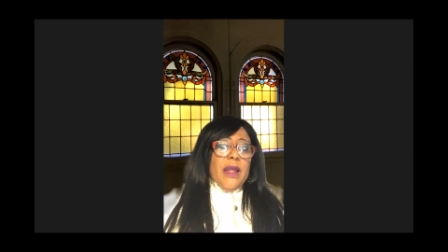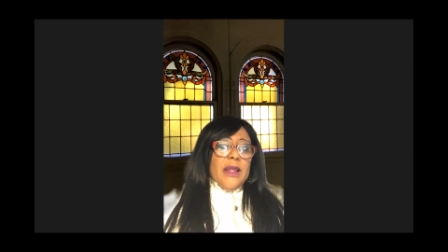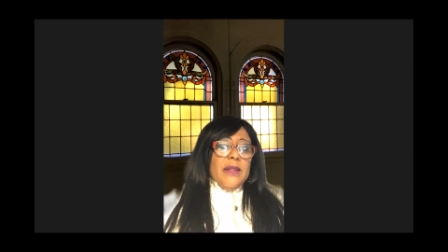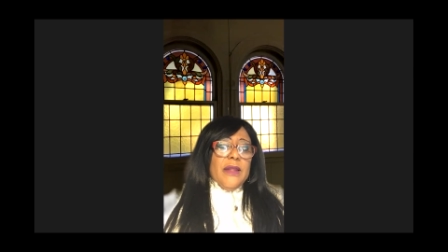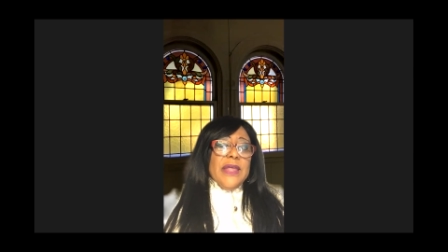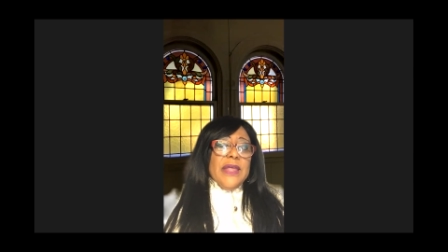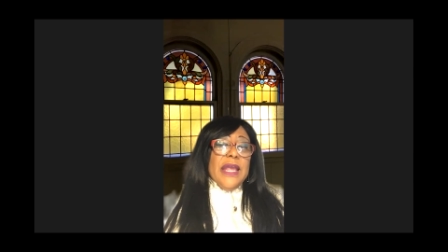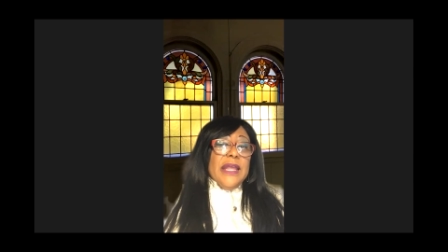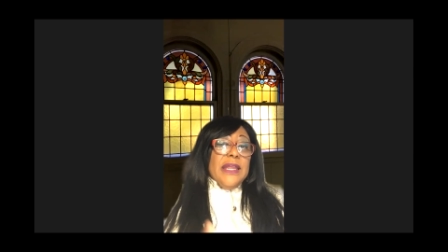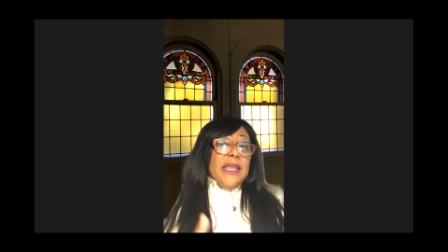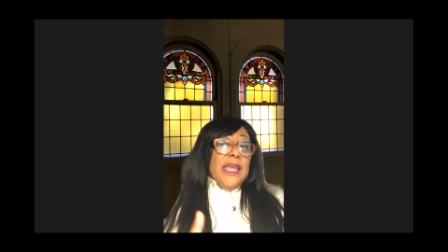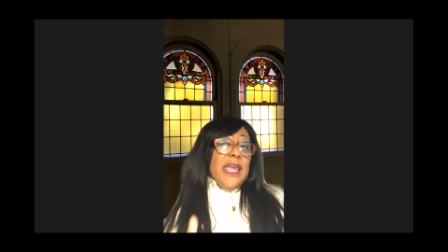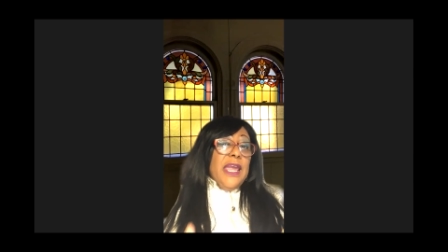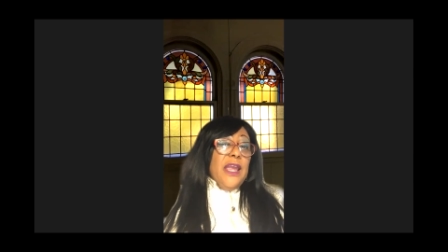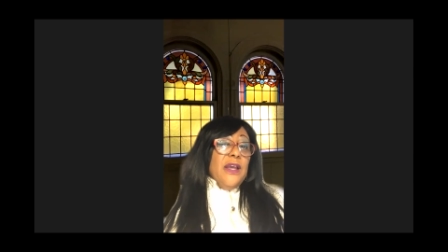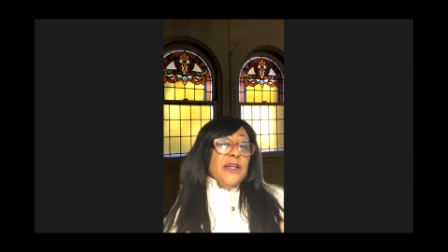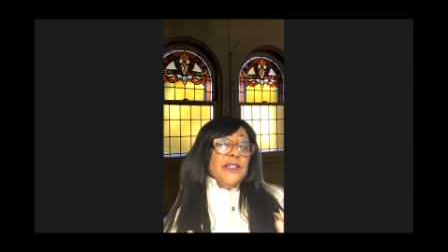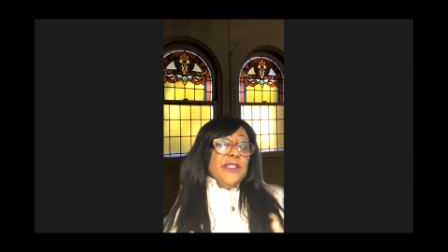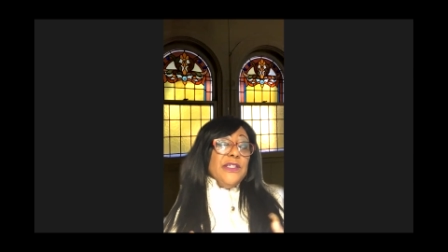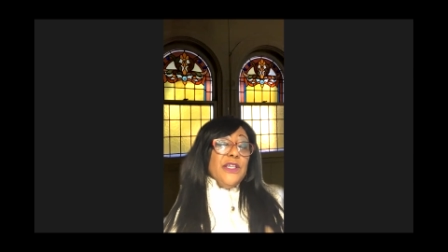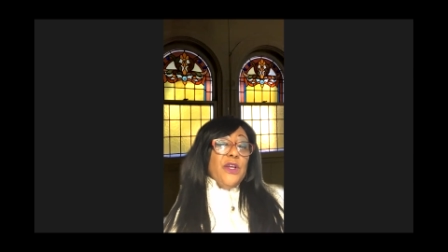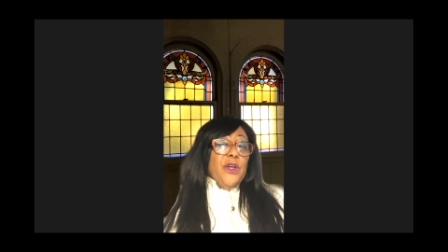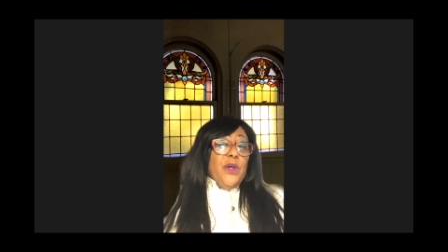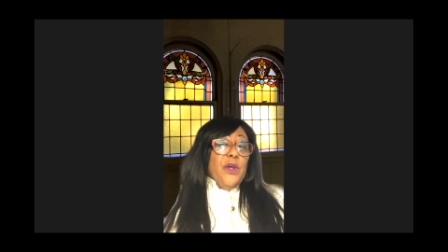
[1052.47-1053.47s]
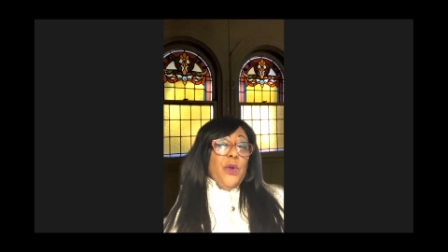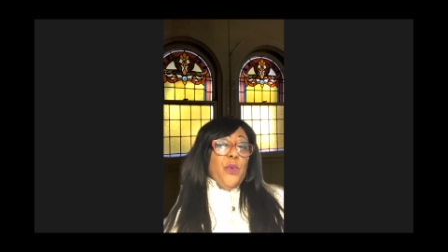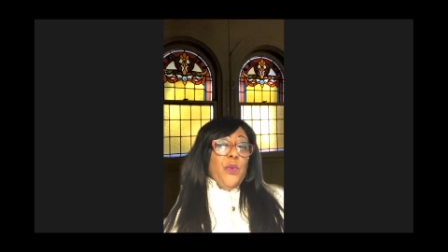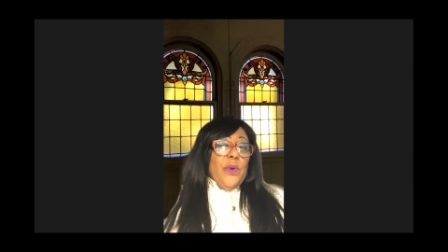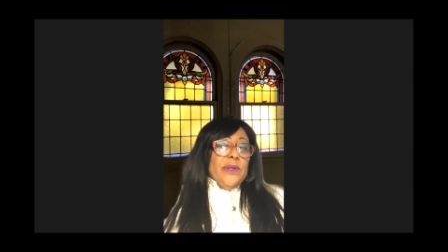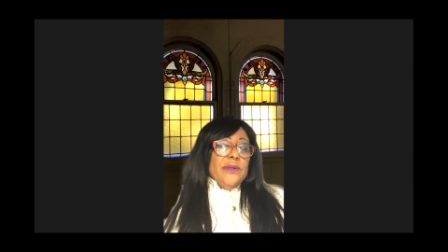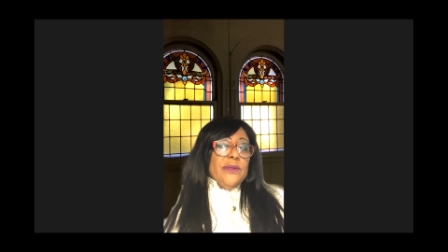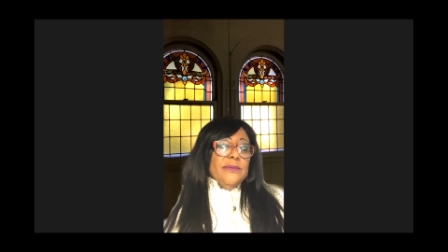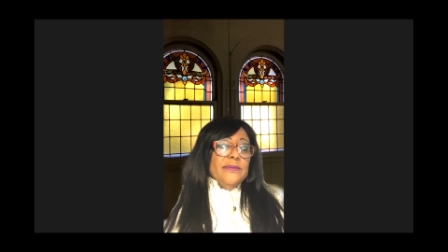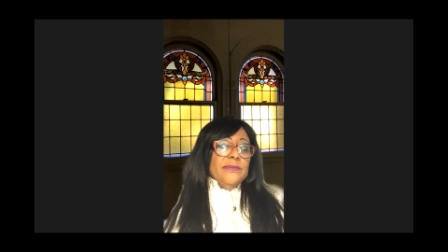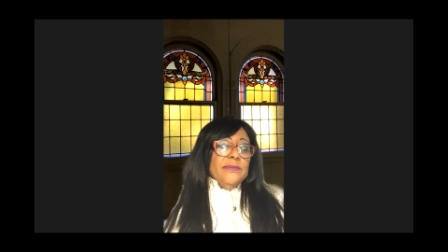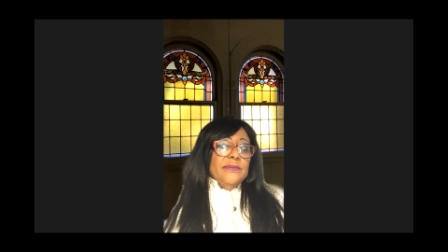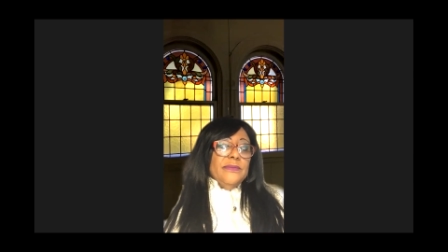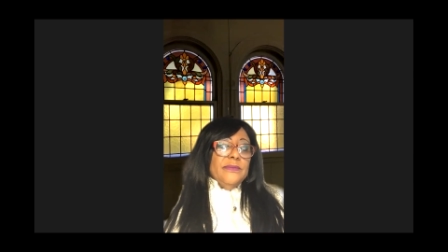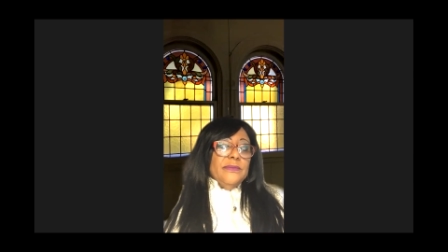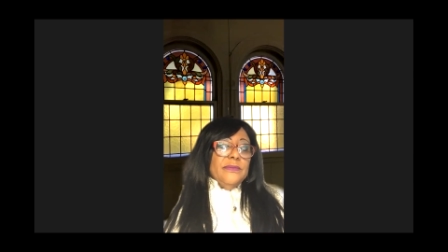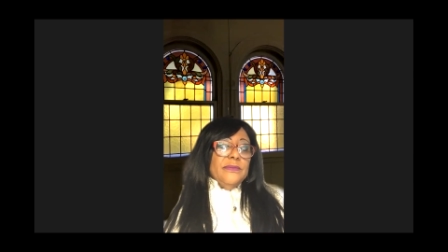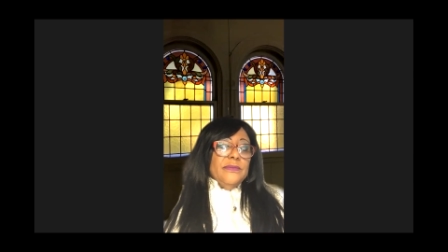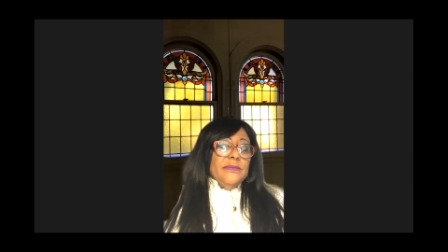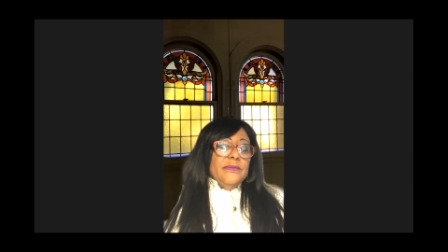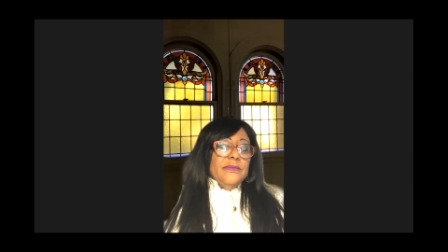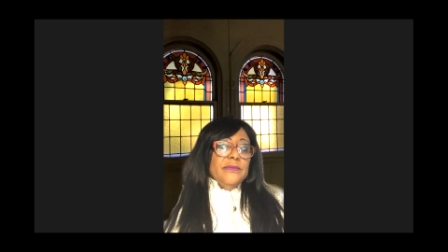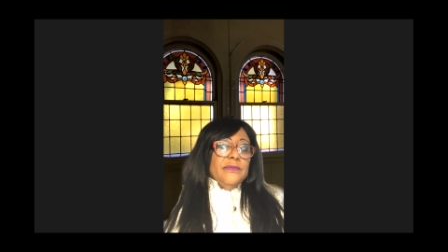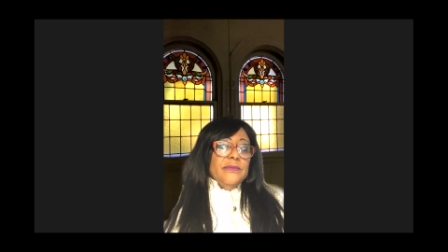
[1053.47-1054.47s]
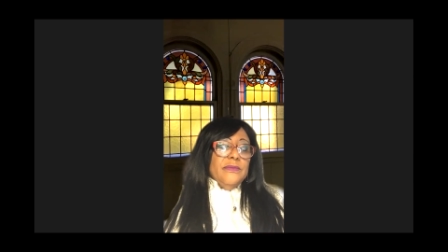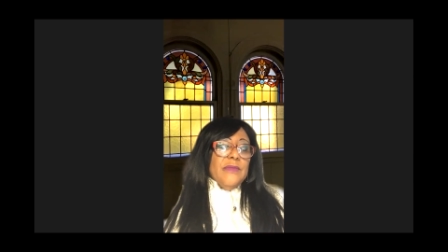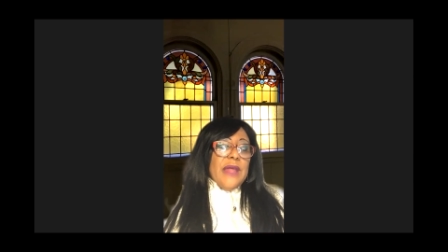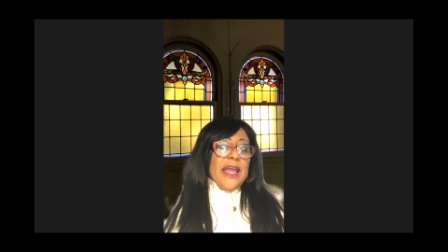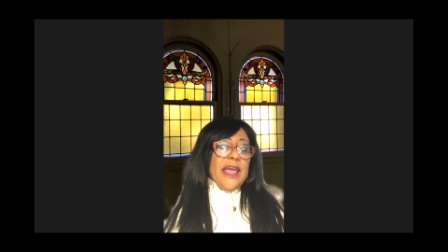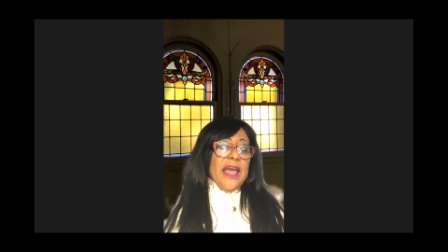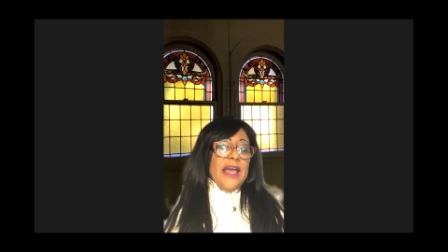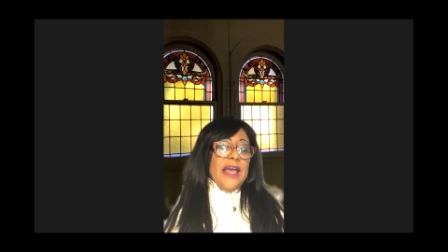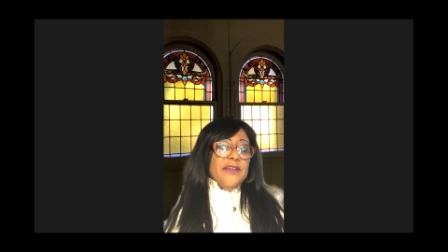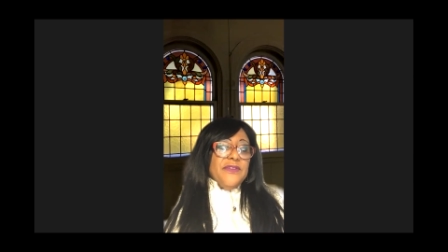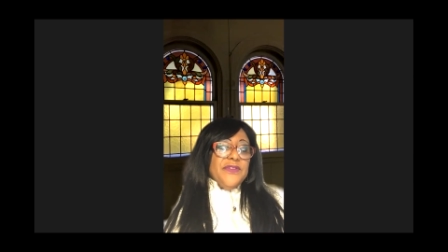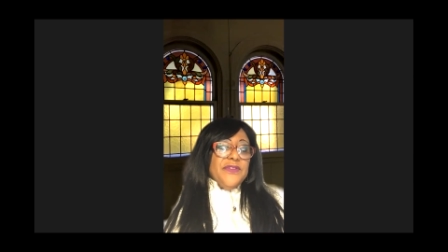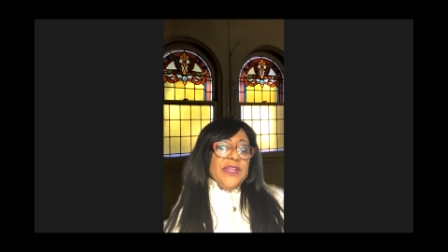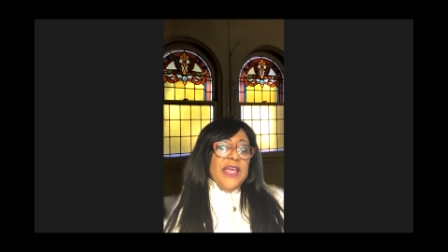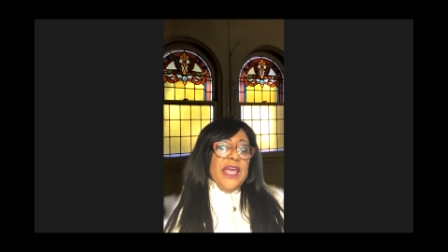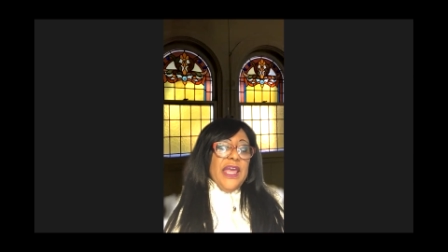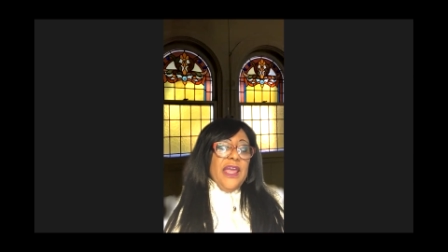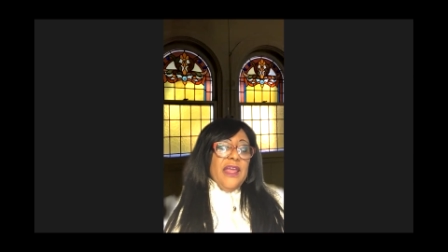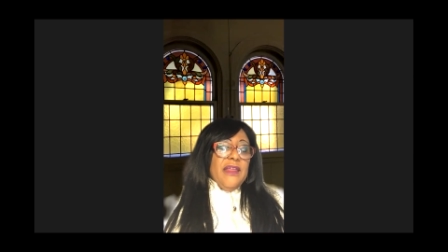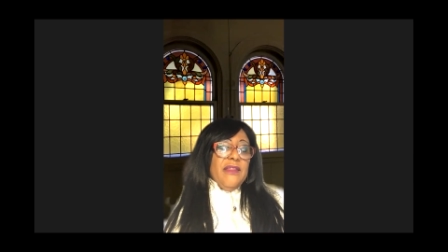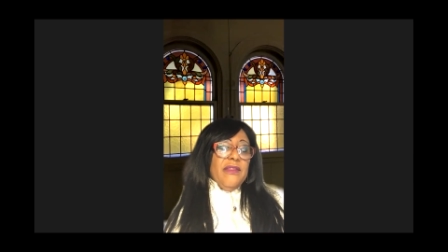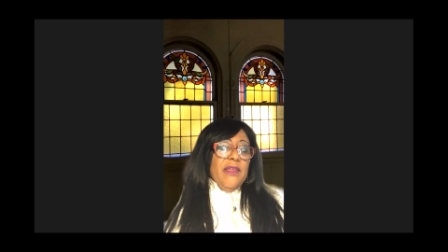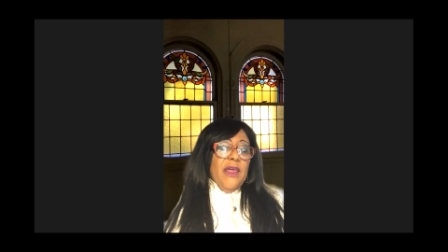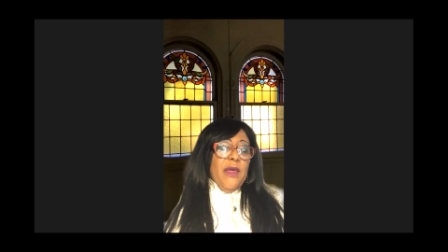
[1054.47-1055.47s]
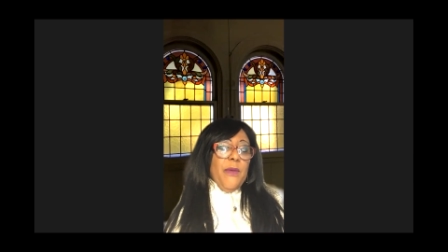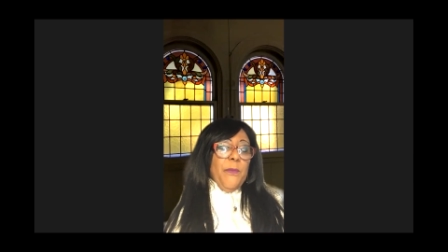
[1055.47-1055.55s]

Then here's a good one. Like I said,